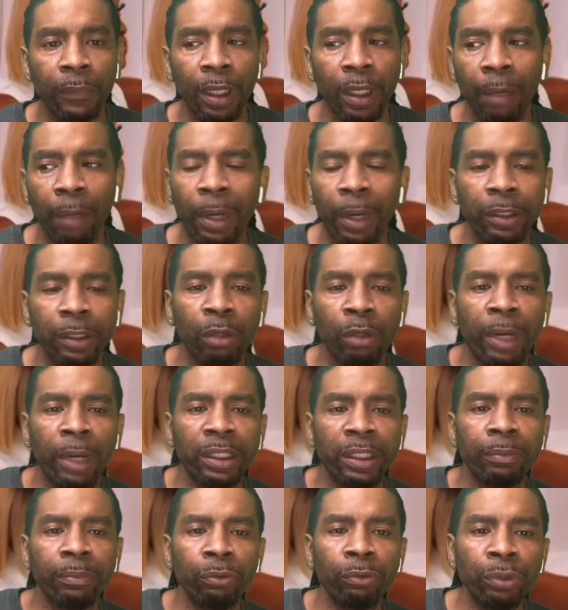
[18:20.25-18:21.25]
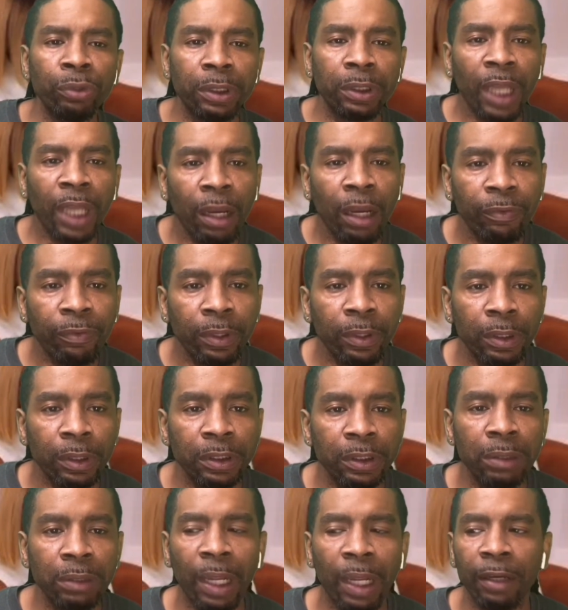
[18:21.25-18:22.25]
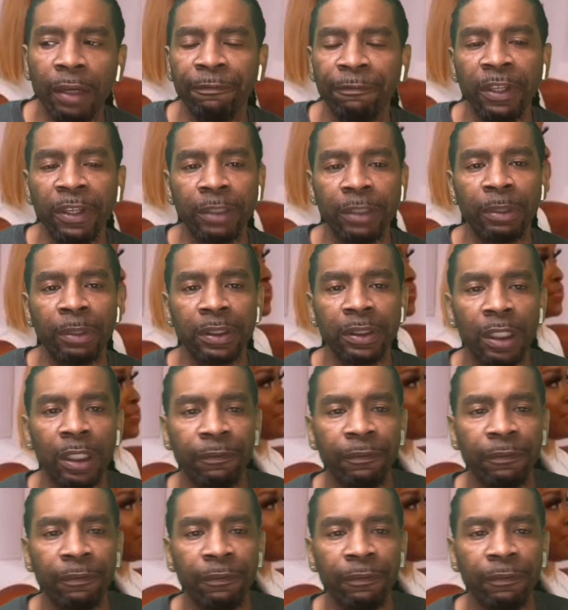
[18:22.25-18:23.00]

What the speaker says: I'm about to go back to my roots in Africa and see what I can fix myself